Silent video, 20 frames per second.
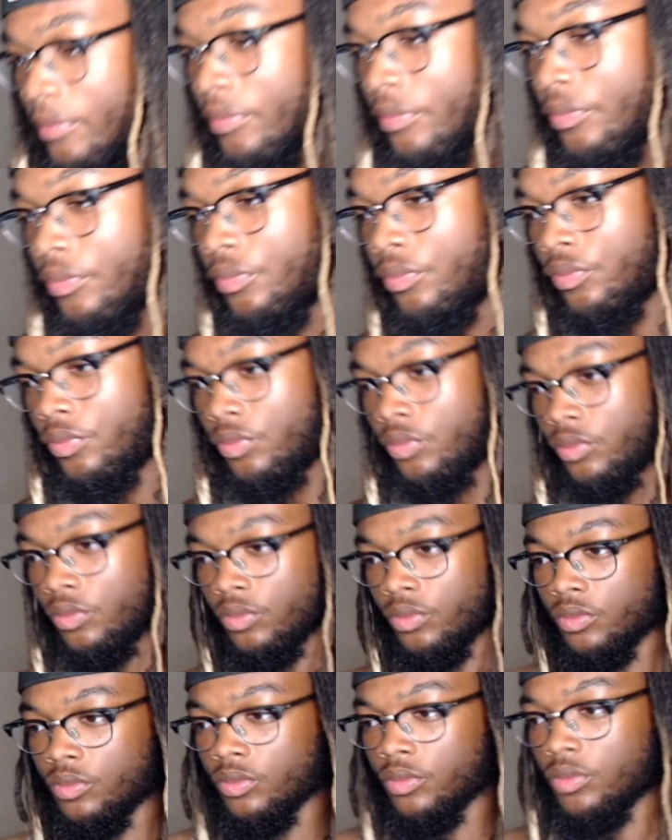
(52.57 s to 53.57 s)

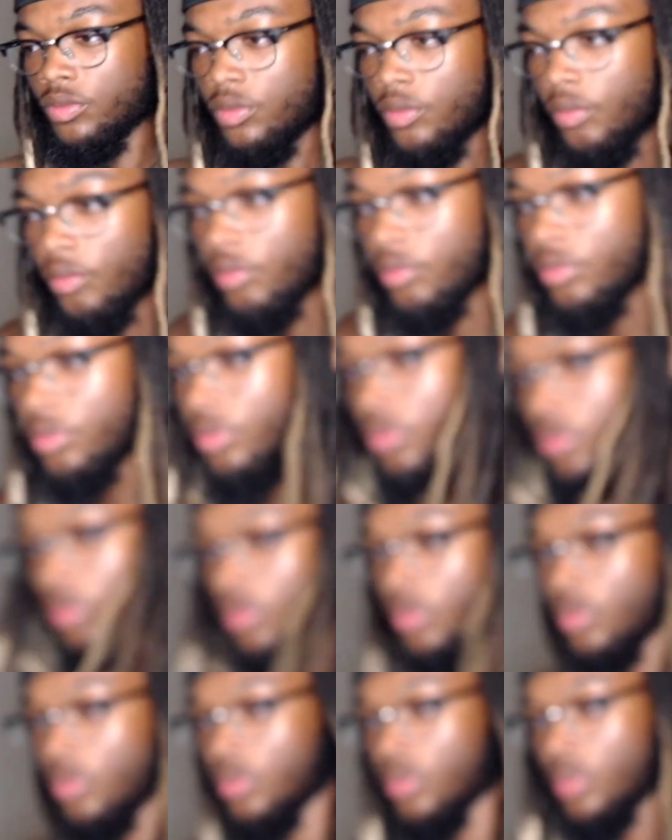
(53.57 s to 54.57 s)

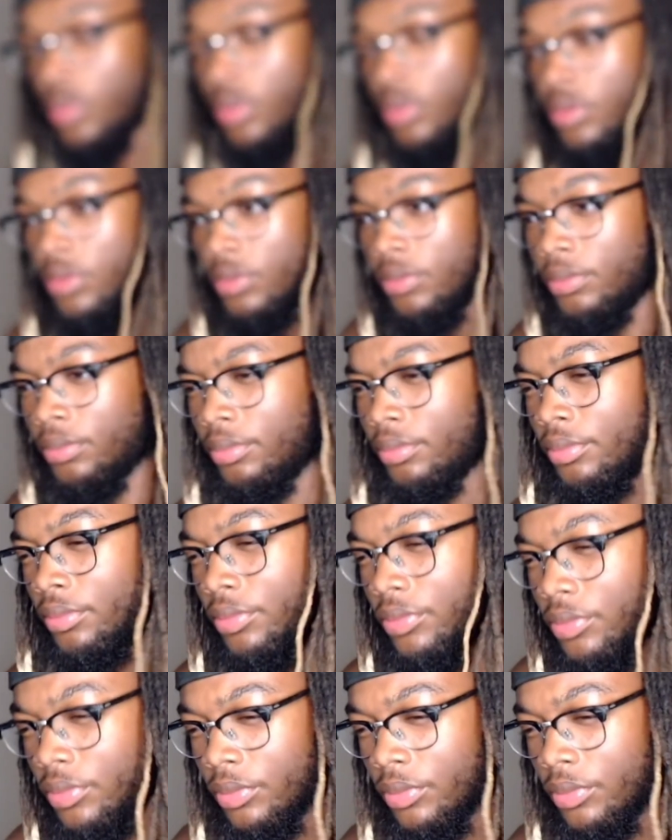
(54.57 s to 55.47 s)
Nothing is said.